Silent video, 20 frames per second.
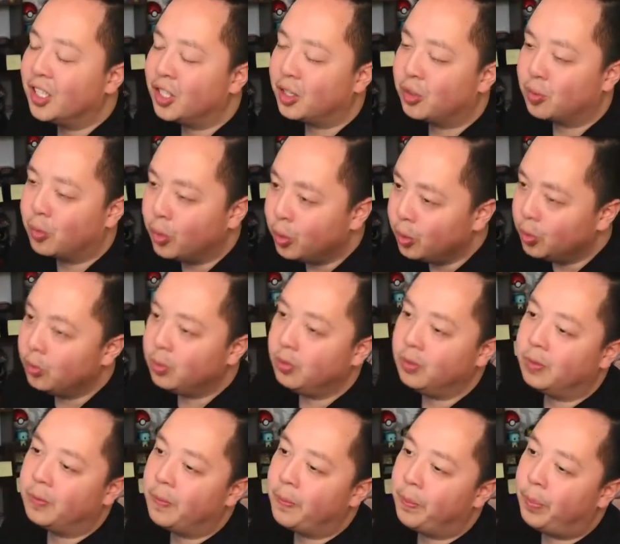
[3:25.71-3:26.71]
through
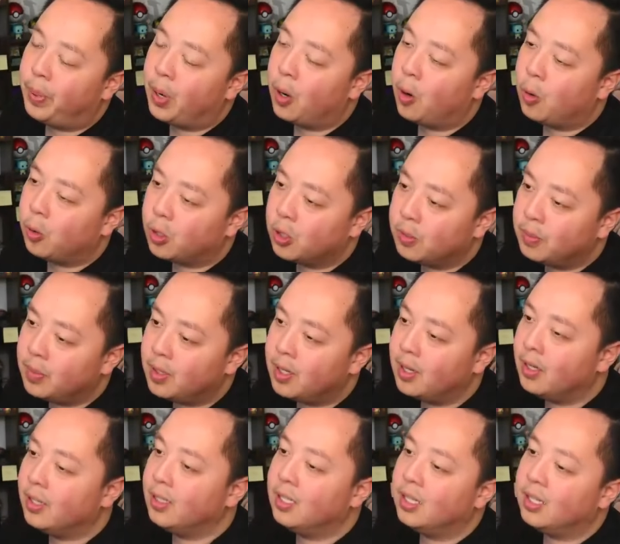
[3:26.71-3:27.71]

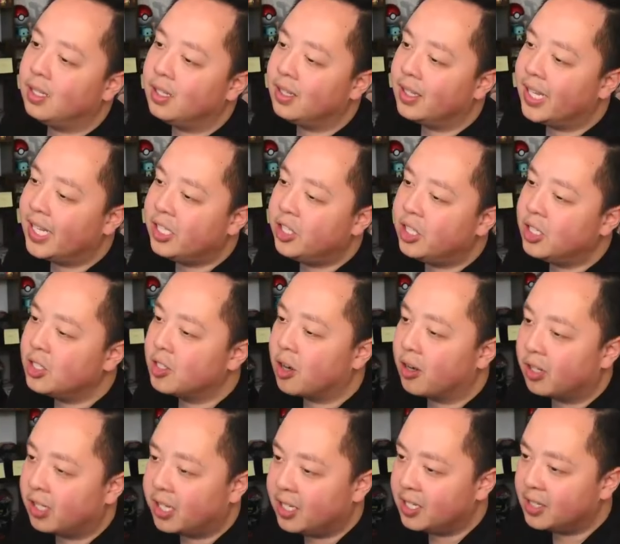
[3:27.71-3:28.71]
Pokemon Legends
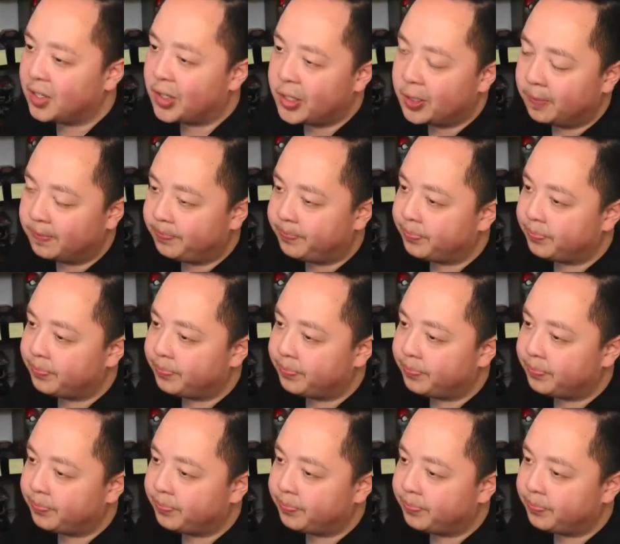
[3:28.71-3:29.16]
Arceus